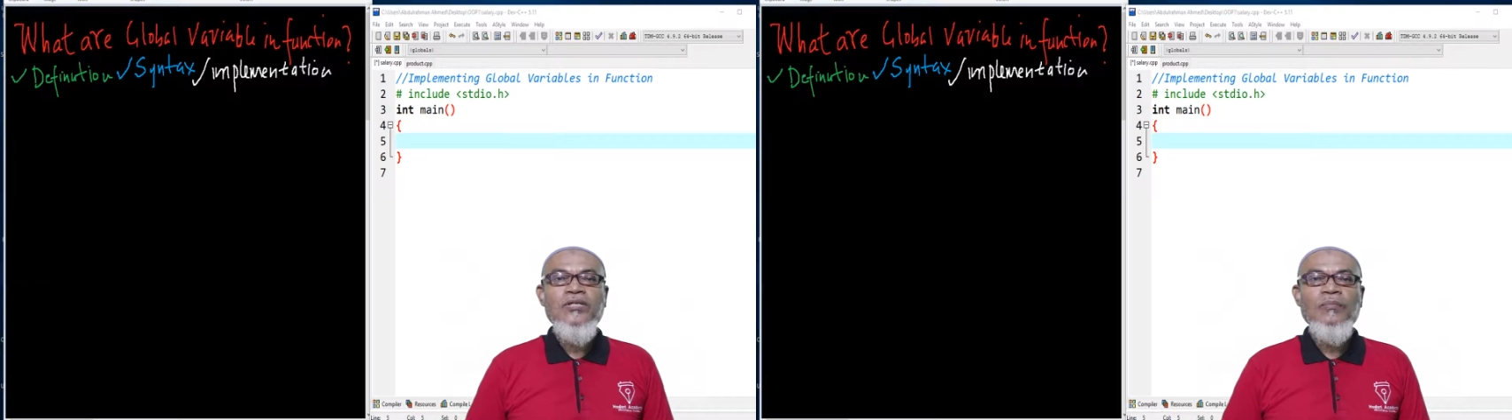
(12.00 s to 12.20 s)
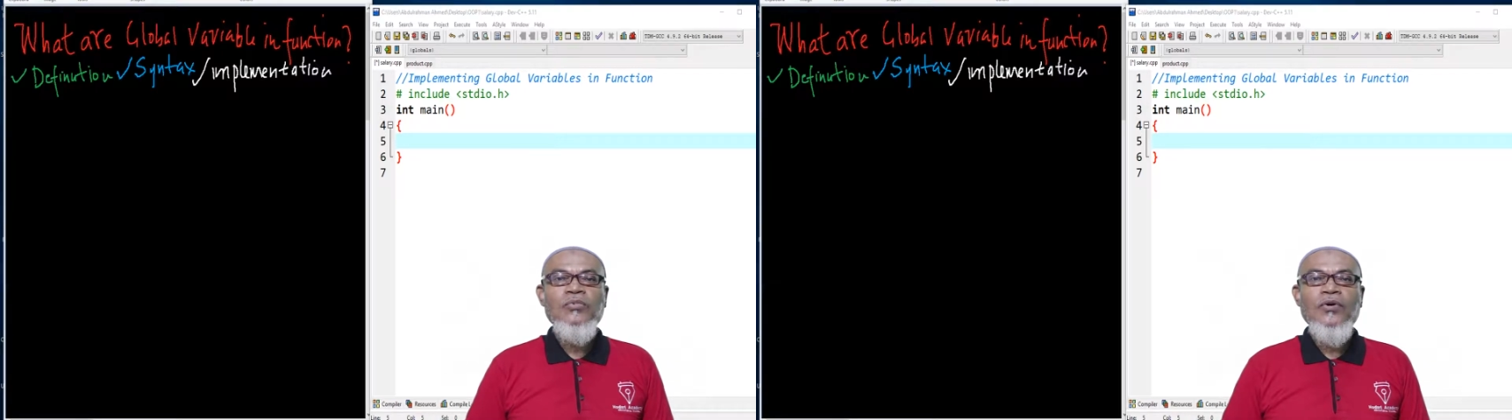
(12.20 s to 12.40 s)

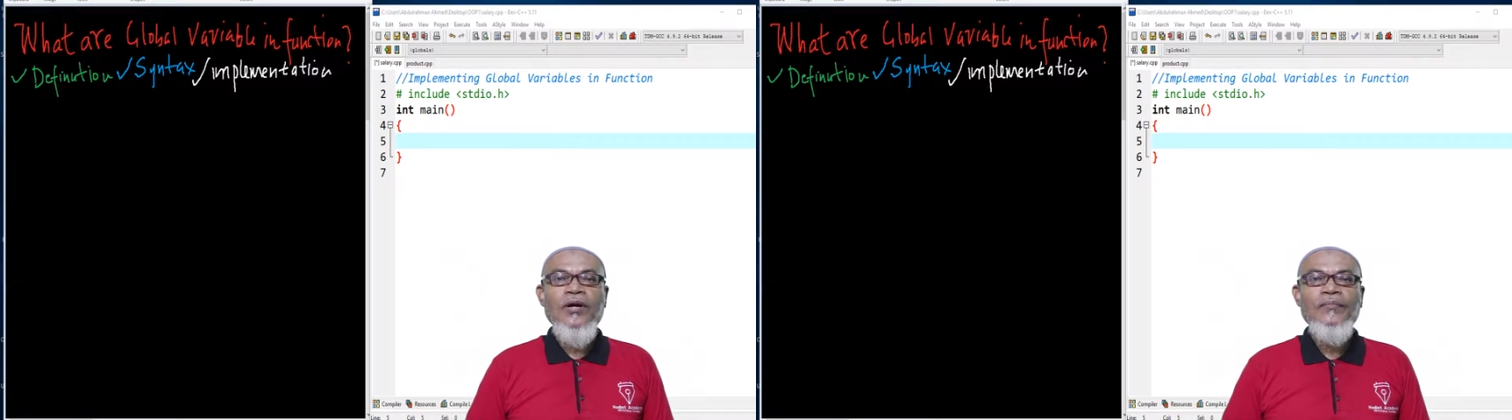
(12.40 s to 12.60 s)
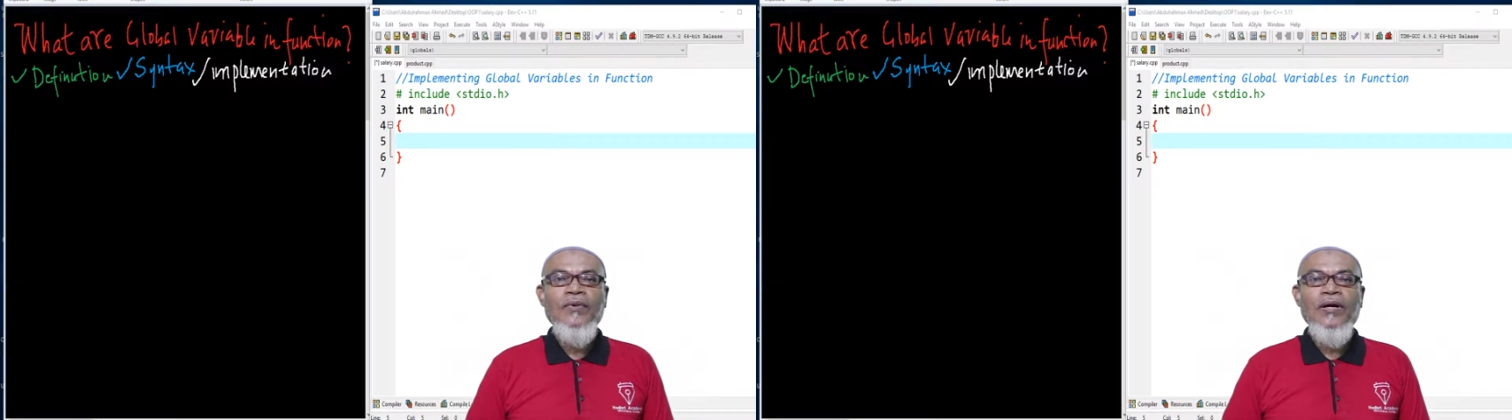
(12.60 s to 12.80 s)

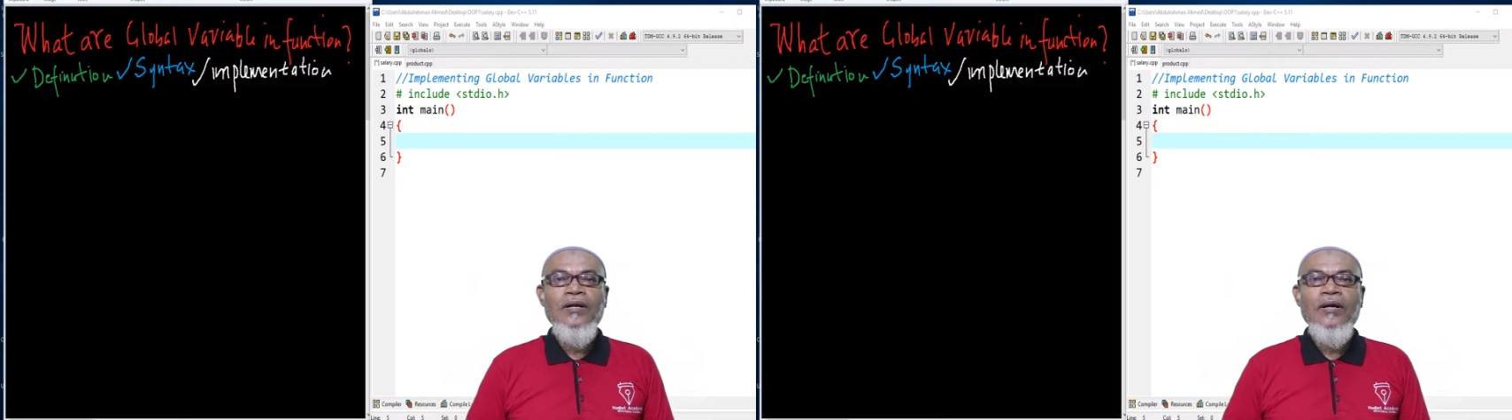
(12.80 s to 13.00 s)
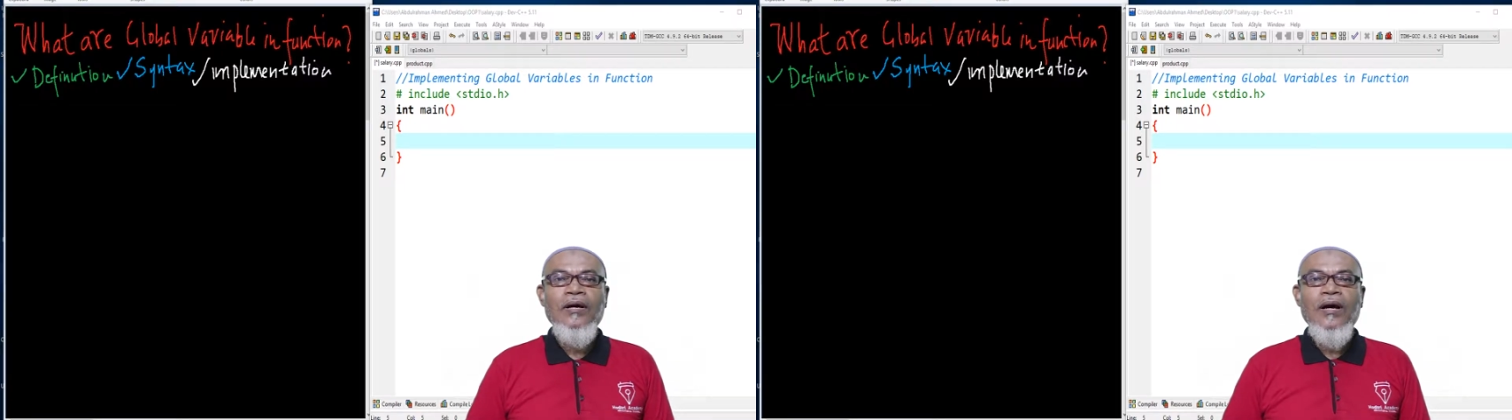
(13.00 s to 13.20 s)

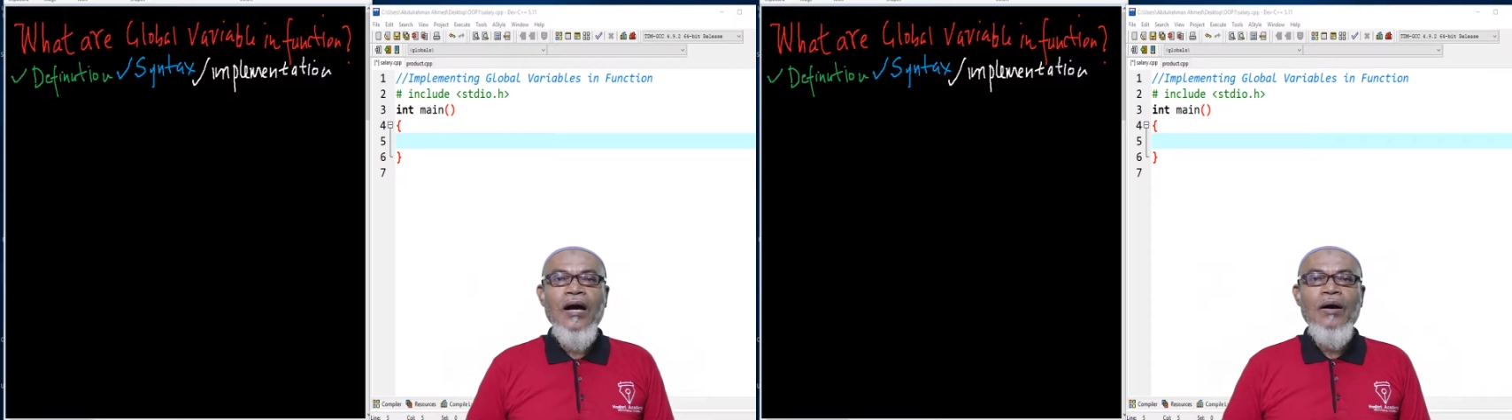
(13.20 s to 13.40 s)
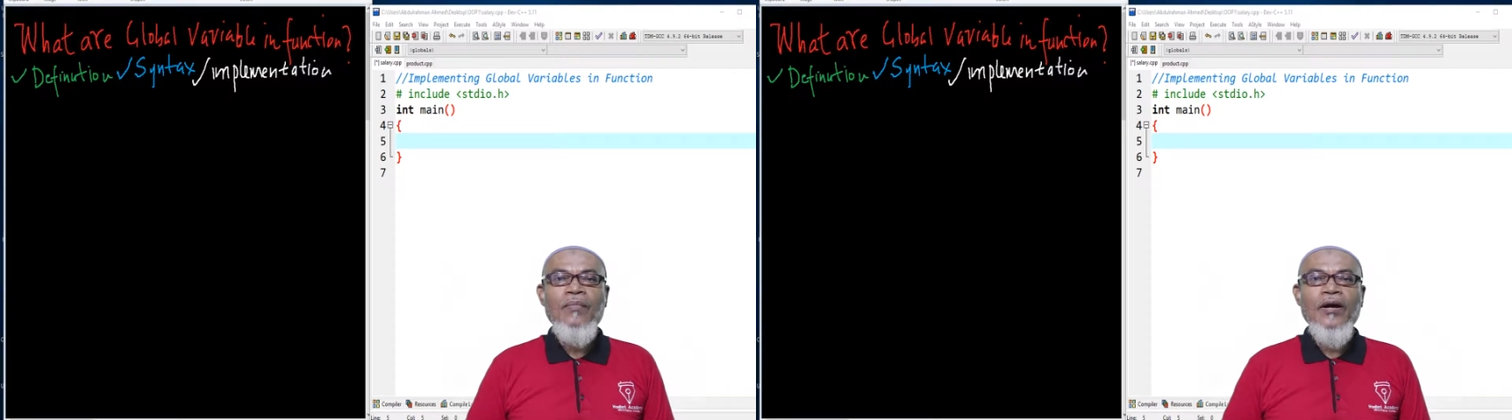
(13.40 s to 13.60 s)
Abdurrahman.
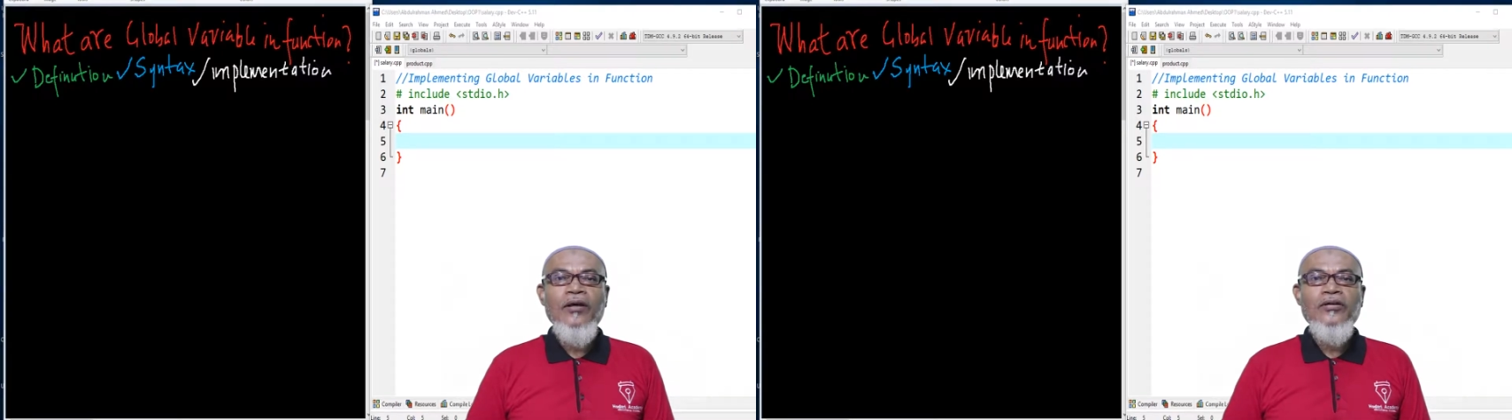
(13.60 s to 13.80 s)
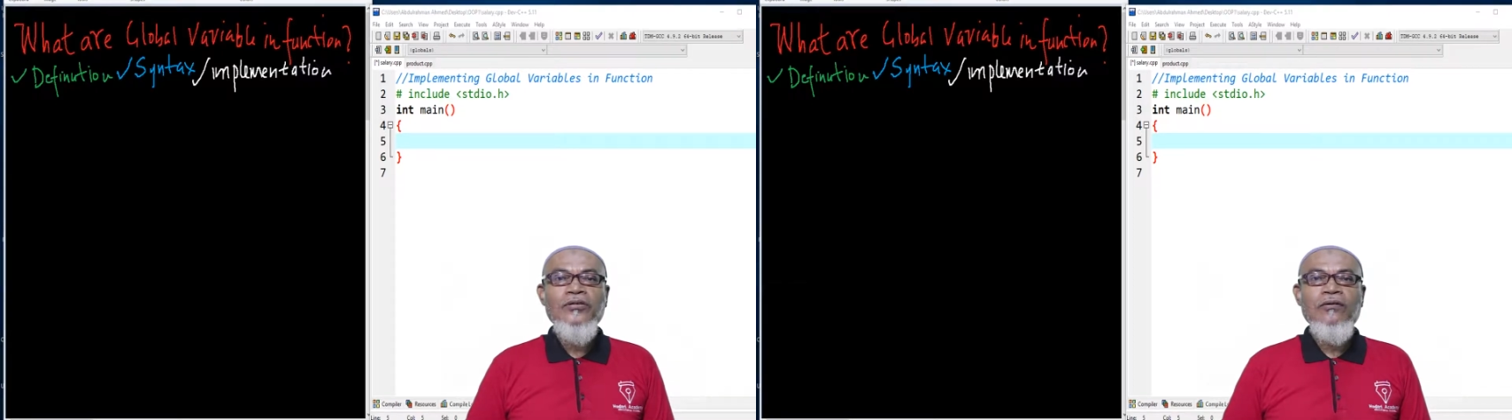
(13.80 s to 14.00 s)
I'm a
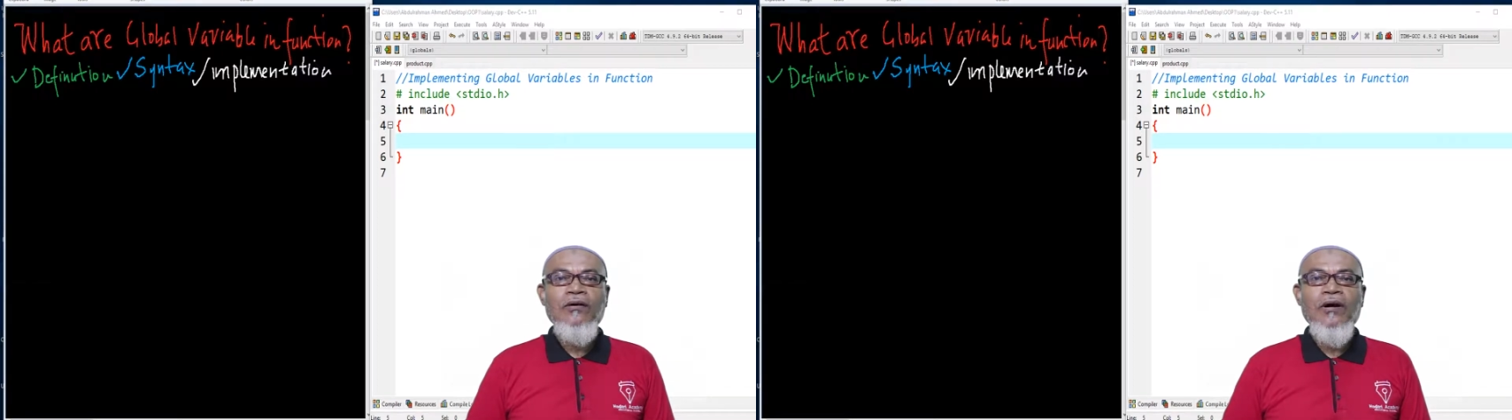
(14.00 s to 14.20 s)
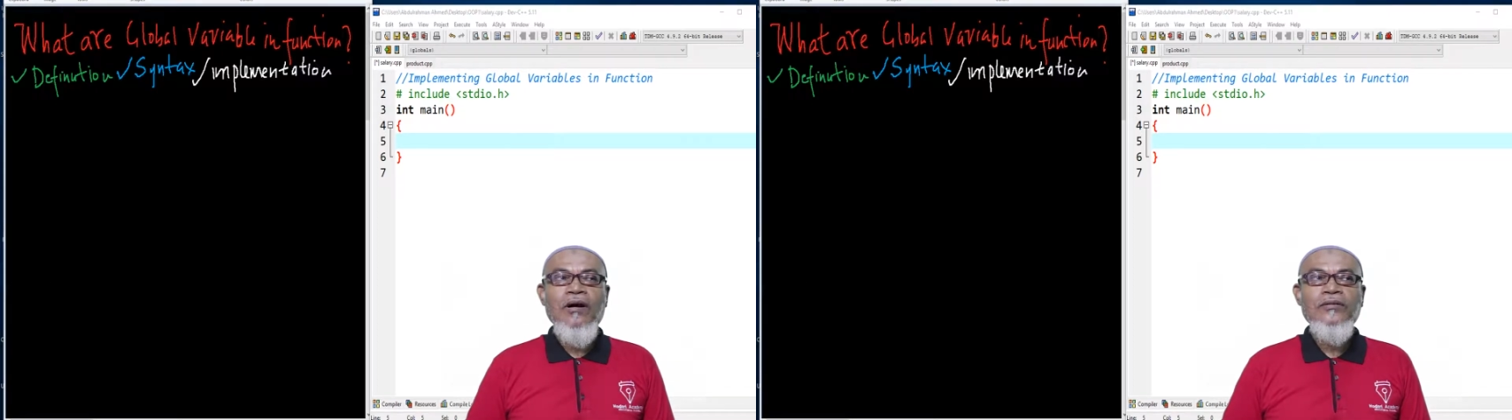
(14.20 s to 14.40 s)
lecturer